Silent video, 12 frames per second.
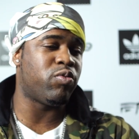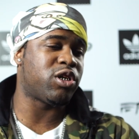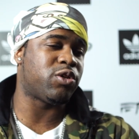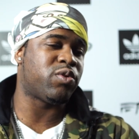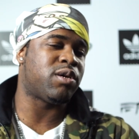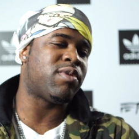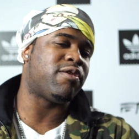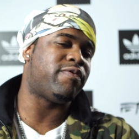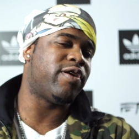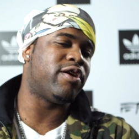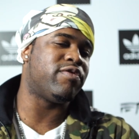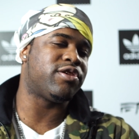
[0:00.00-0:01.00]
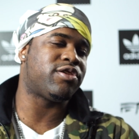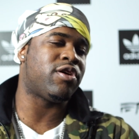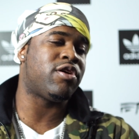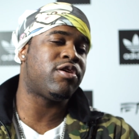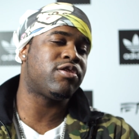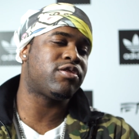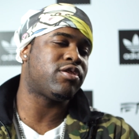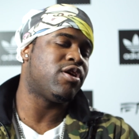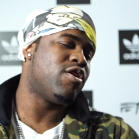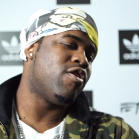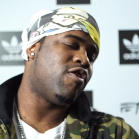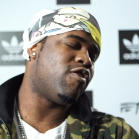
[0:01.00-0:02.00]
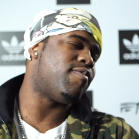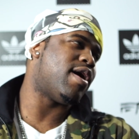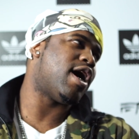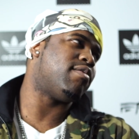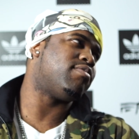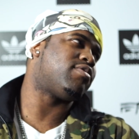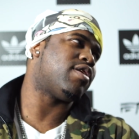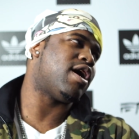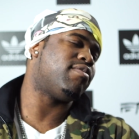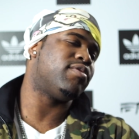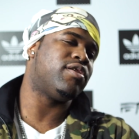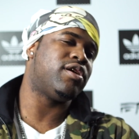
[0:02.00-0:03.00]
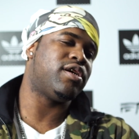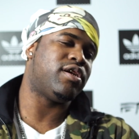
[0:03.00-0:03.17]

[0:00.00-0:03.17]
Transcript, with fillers: which is one of my favorite songs off my album Trap Lord